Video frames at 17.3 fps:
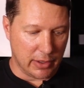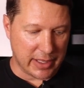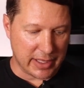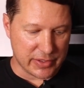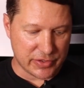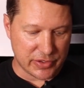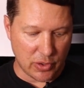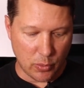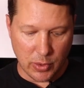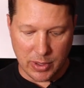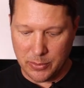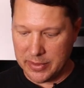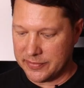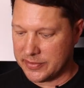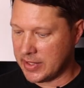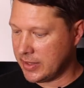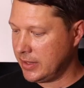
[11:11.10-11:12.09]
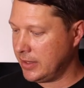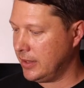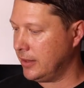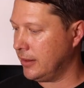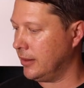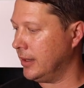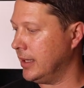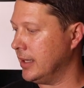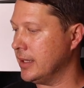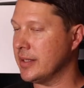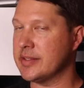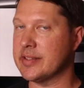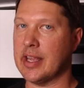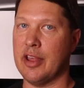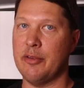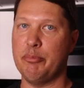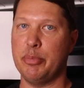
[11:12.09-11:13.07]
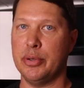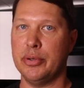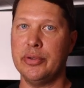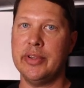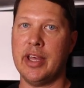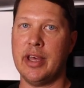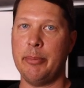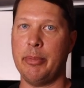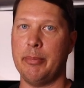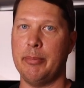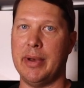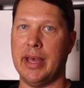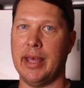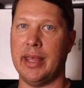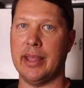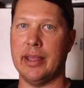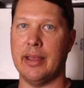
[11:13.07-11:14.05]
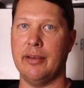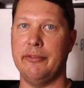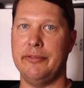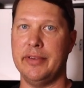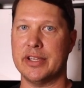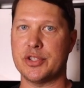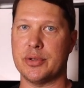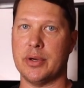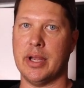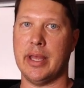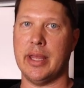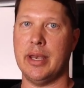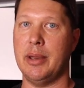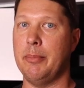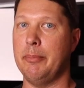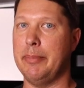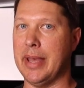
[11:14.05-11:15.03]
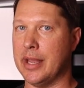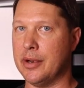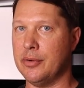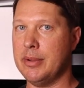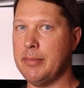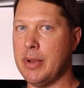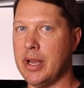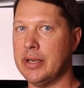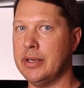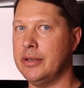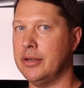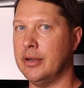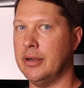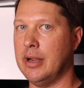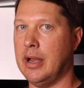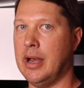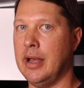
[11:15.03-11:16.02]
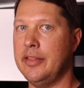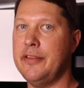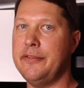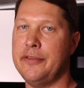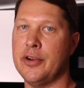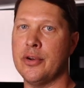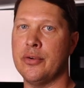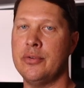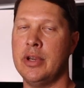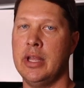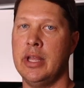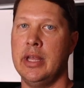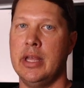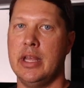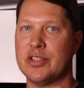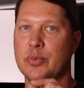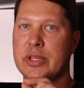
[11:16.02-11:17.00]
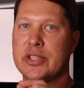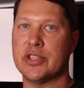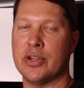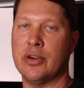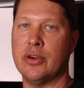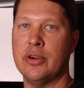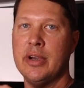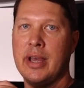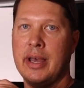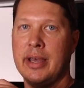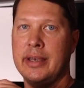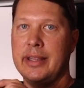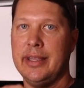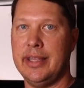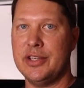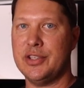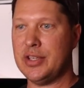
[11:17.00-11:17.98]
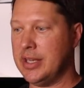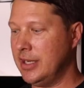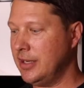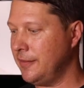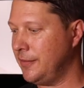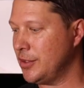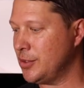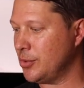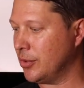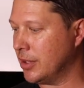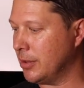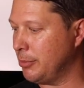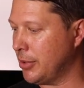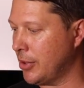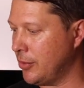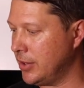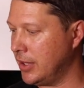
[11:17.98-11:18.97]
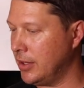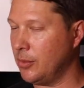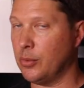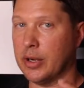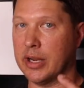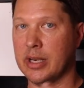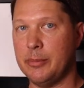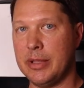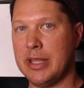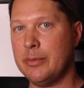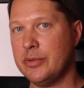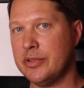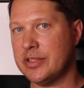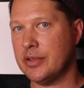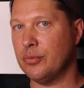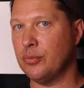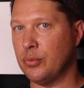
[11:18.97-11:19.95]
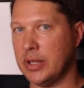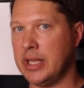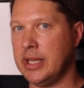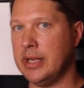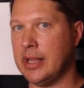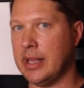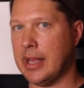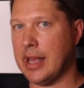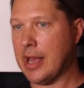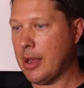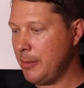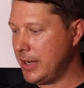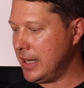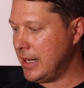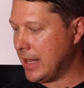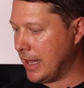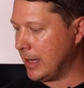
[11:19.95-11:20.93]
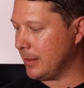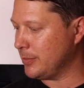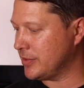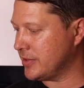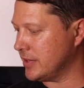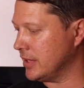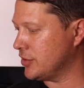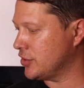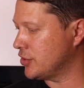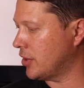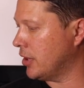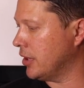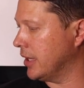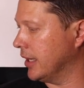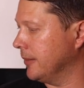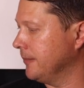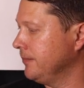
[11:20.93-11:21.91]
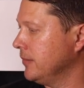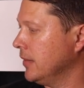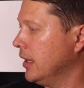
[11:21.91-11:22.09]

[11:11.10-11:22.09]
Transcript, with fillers: Okay, so what we've done here is I pulled up my Victron battery monitor on the phone. As we turn on each individual component, we're gonna be able to read how many amps it's drawing.